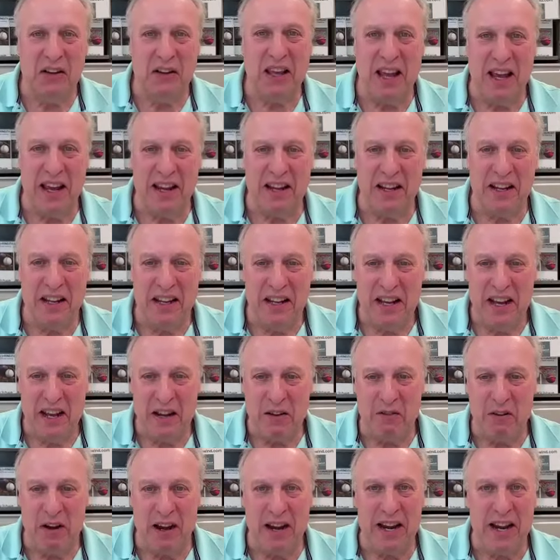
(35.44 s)
Okay.
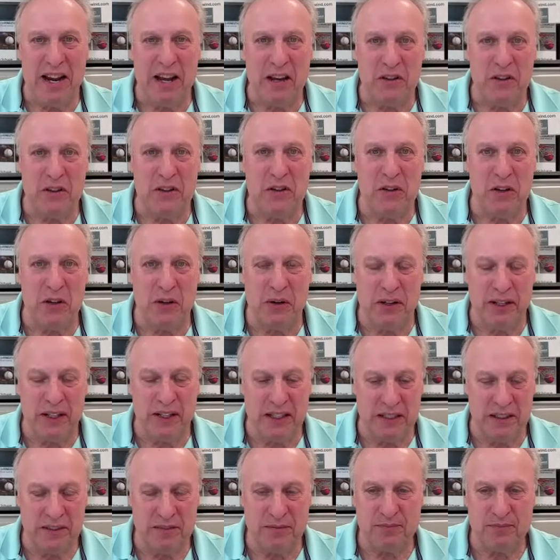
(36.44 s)
And Ray, how you doing?